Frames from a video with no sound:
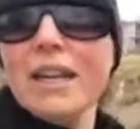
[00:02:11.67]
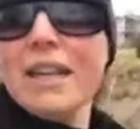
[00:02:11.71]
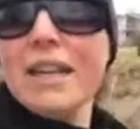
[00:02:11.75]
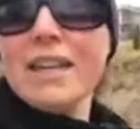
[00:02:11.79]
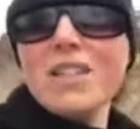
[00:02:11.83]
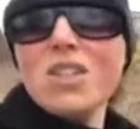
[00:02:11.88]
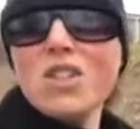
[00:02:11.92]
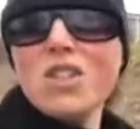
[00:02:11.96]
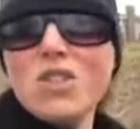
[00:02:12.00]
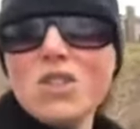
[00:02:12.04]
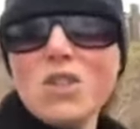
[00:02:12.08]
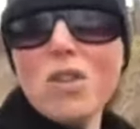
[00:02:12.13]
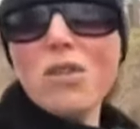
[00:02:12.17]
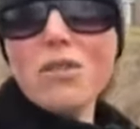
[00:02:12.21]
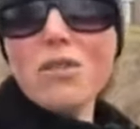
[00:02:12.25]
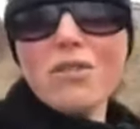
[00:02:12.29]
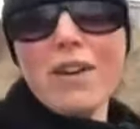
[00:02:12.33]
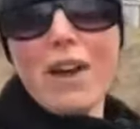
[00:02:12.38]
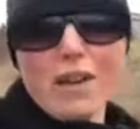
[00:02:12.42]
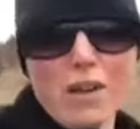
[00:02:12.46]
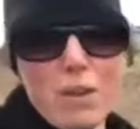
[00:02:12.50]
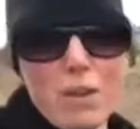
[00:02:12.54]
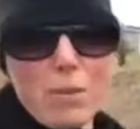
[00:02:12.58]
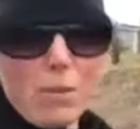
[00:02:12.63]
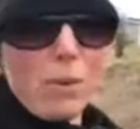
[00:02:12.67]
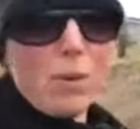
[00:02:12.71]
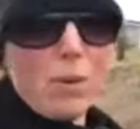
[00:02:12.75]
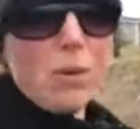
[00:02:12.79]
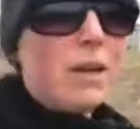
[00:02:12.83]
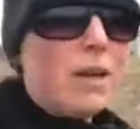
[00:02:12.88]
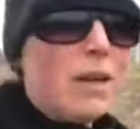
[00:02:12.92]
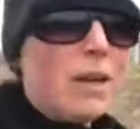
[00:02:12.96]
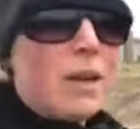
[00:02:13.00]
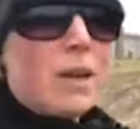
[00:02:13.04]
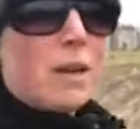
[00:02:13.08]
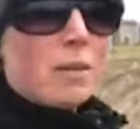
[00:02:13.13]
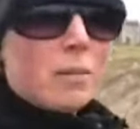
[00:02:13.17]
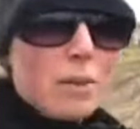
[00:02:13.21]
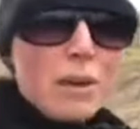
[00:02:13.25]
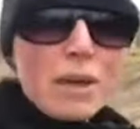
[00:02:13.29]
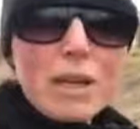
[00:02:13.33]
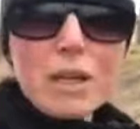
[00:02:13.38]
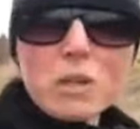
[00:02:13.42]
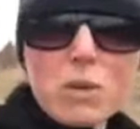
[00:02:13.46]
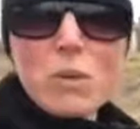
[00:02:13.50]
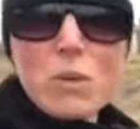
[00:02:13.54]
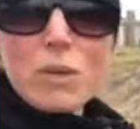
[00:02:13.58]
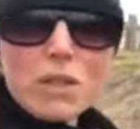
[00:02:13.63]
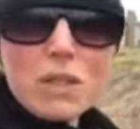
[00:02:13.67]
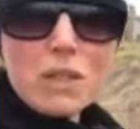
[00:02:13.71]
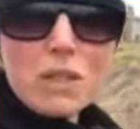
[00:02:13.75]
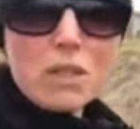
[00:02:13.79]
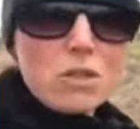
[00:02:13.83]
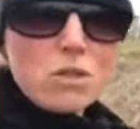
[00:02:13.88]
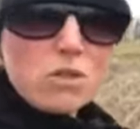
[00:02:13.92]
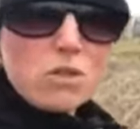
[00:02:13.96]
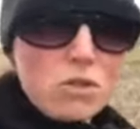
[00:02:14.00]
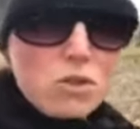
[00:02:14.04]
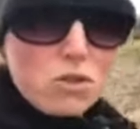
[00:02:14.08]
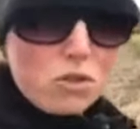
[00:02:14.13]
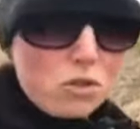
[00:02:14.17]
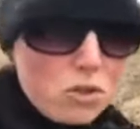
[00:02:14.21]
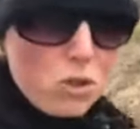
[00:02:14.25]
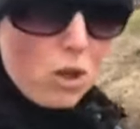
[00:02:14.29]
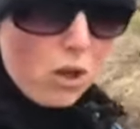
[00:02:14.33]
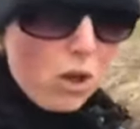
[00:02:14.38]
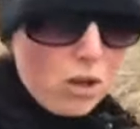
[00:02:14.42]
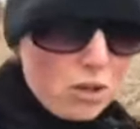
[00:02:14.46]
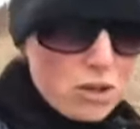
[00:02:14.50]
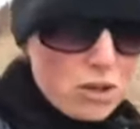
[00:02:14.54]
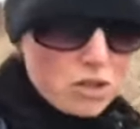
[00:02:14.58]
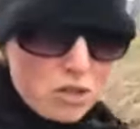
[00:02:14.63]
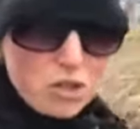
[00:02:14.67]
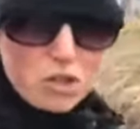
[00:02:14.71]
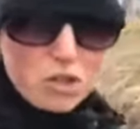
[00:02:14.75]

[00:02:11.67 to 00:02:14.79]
is so valuable, because once the dogs